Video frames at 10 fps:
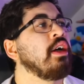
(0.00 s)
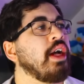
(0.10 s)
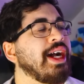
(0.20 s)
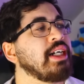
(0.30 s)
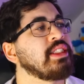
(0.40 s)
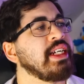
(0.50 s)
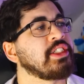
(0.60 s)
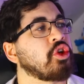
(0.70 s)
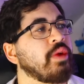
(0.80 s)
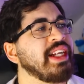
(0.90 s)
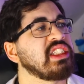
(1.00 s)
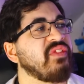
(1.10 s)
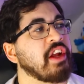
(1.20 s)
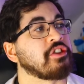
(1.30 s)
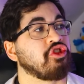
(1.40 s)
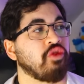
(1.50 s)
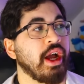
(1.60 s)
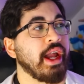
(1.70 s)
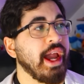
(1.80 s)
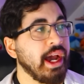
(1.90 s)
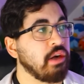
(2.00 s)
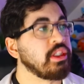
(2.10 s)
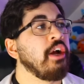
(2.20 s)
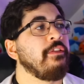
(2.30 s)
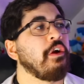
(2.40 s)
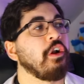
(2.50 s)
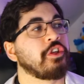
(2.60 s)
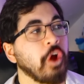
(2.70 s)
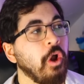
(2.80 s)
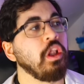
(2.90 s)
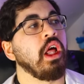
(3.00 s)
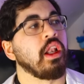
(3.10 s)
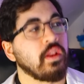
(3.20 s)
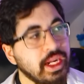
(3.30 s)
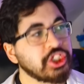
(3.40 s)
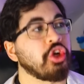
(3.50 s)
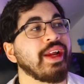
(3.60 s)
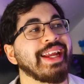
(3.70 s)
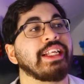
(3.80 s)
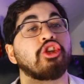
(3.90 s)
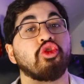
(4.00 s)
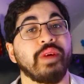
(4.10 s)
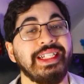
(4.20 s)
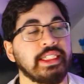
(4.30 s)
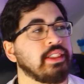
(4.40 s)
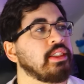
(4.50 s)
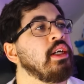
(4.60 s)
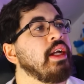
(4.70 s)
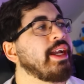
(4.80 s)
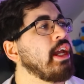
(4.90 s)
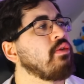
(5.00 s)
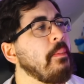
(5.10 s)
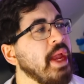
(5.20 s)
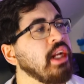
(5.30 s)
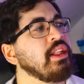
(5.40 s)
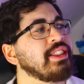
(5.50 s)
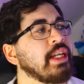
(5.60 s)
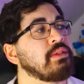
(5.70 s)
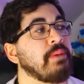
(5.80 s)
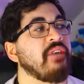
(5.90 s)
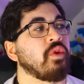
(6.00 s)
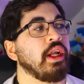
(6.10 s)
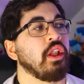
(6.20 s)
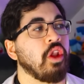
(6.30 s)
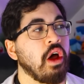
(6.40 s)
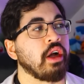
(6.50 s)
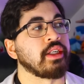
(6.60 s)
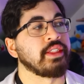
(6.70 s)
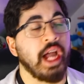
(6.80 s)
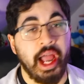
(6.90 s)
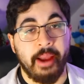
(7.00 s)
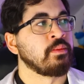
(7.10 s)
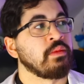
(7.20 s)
As its green spheres dry out, their dull luster increases. It can remain in the same spot for a long time.